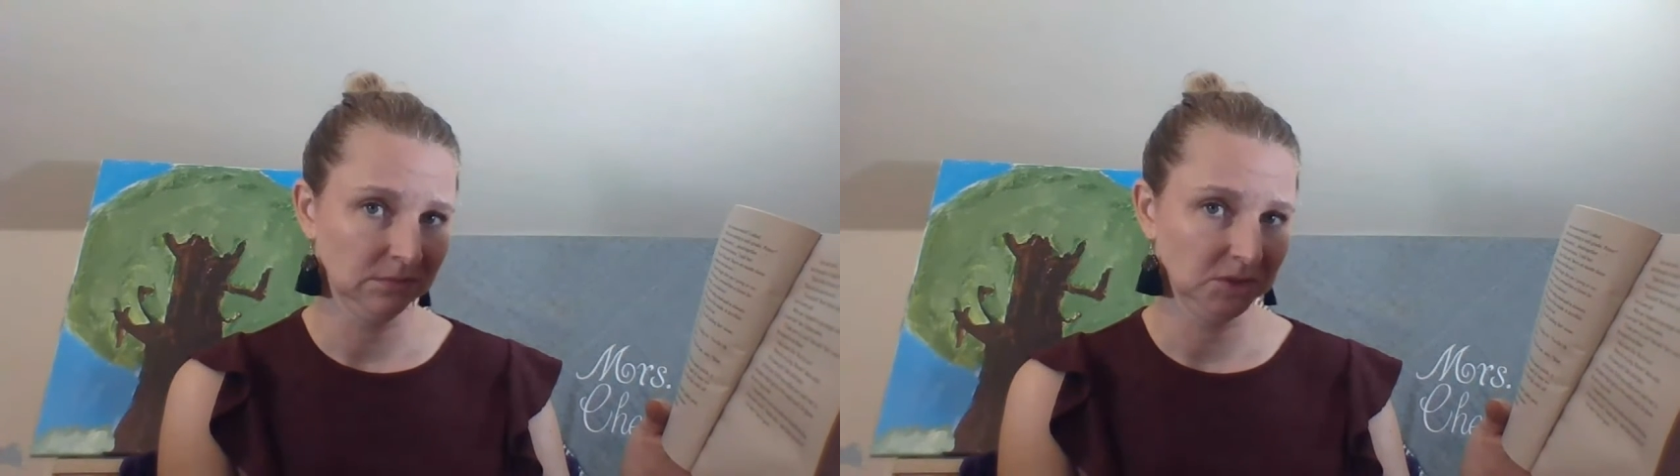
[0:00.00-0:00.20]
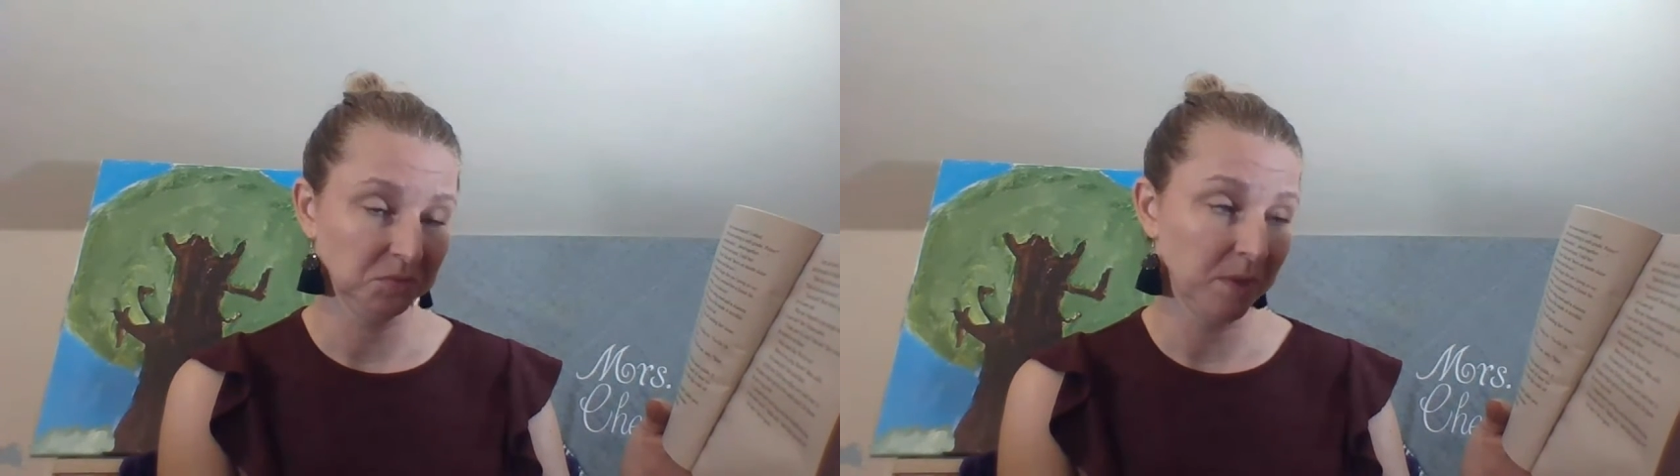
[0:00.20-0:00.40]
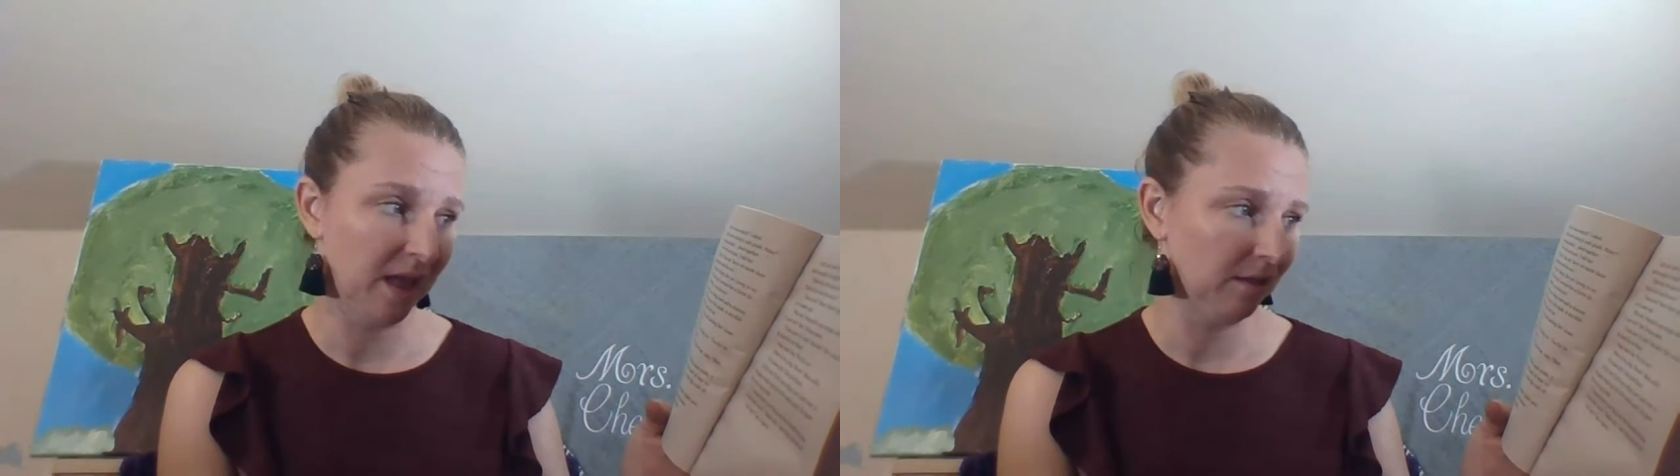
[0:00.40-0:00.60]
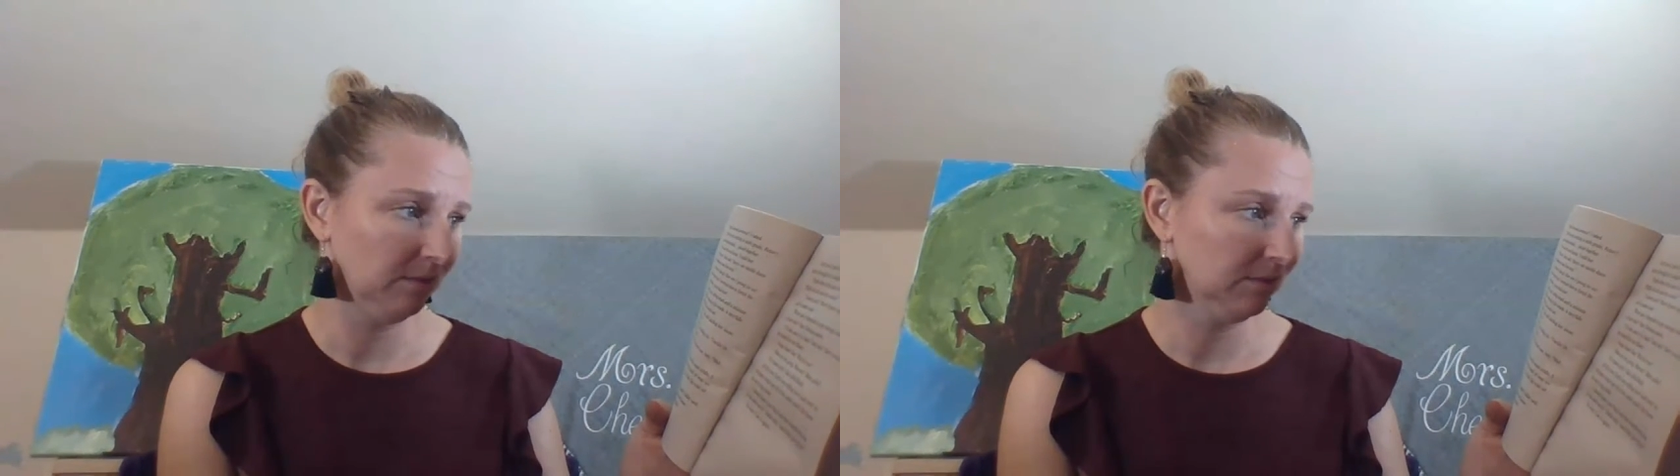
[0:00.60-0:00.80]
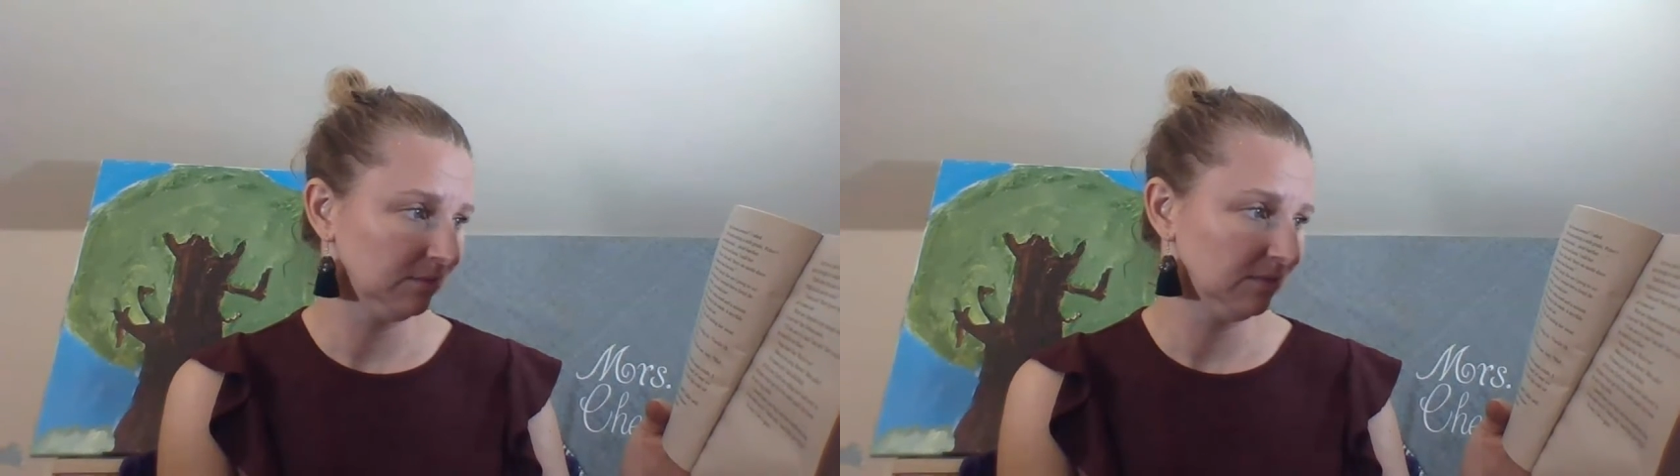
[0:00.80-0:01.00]
smell
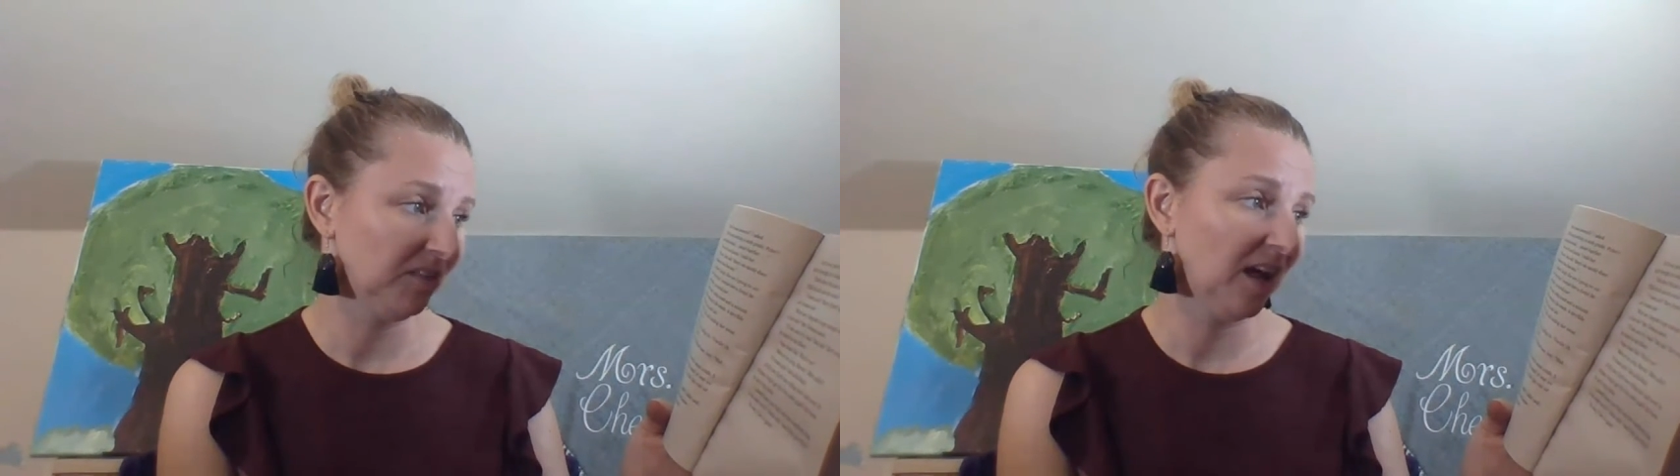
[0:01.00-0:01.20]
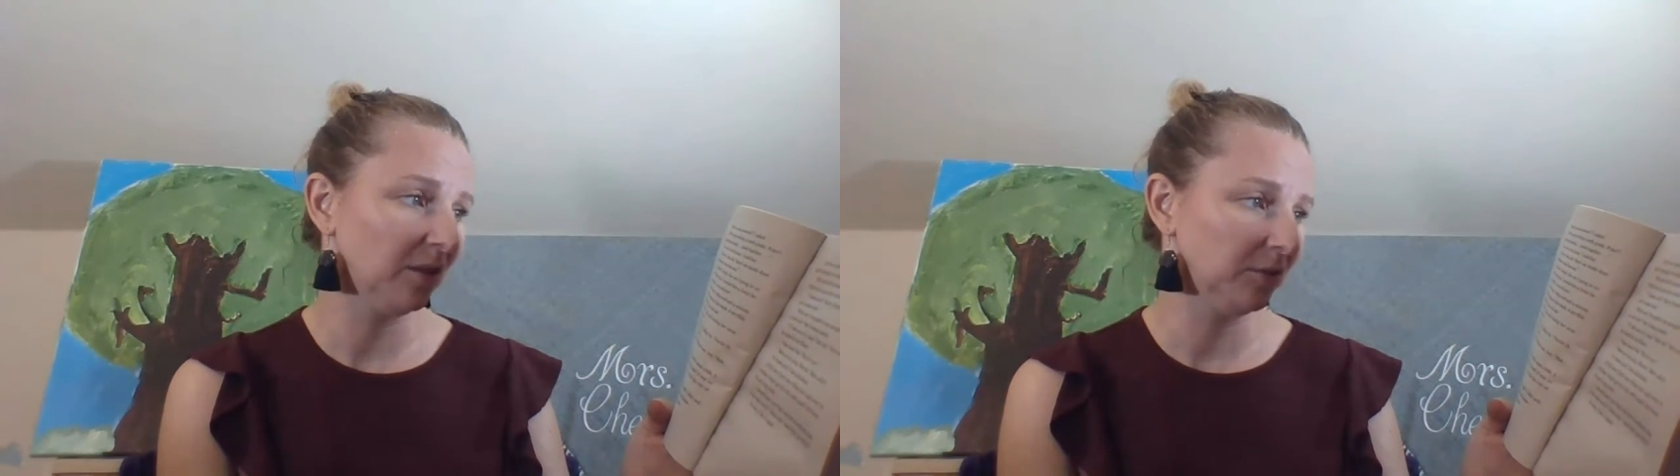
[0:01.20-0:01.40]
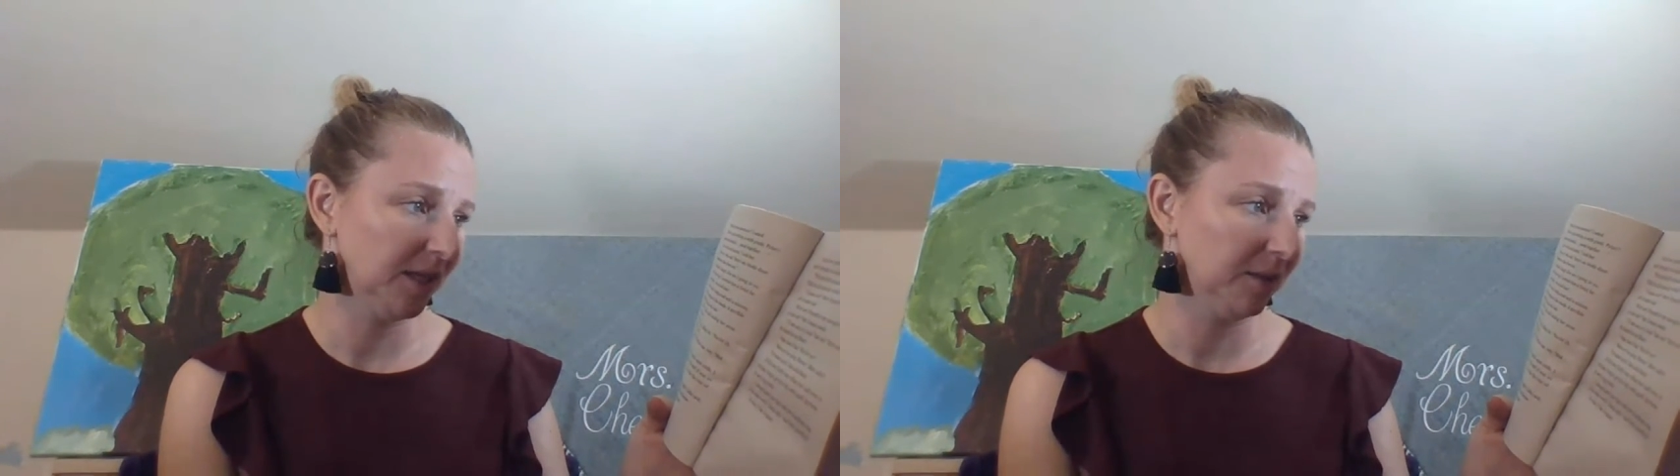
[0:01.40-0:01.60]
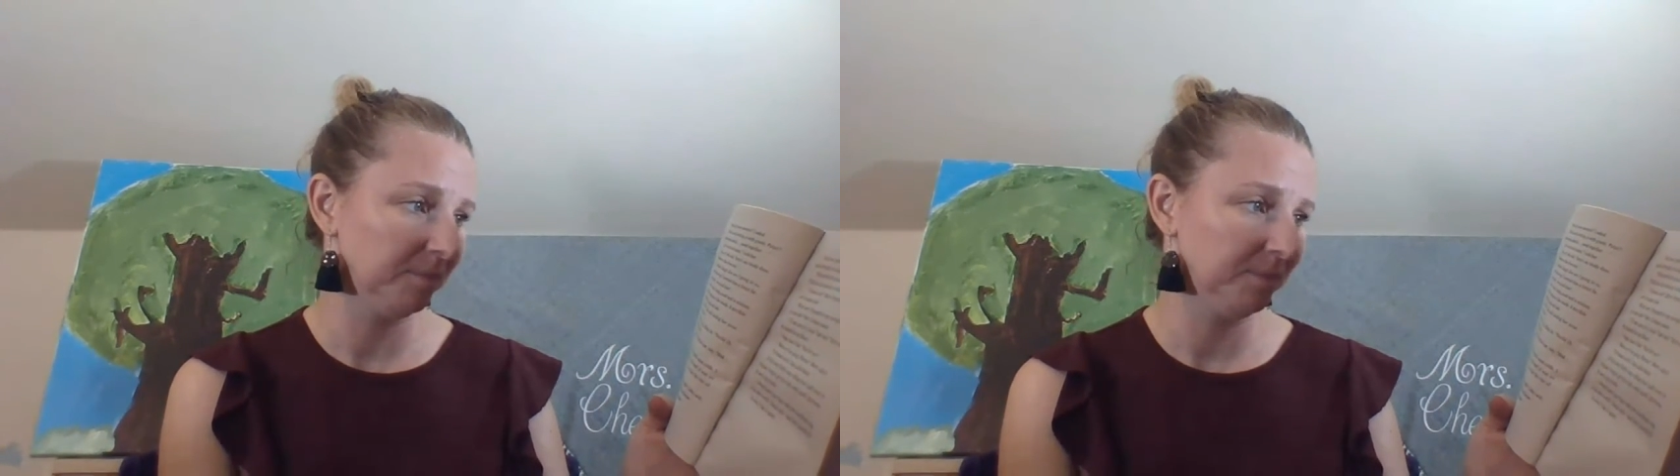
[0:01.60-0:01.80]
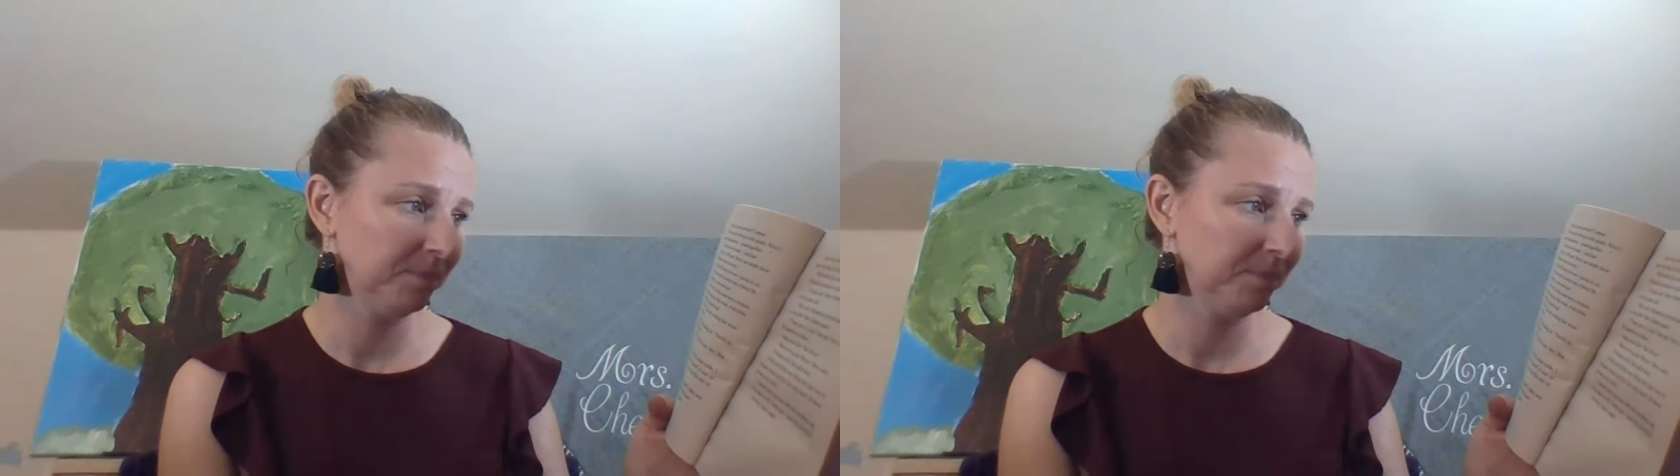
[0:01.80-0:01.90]
followed him.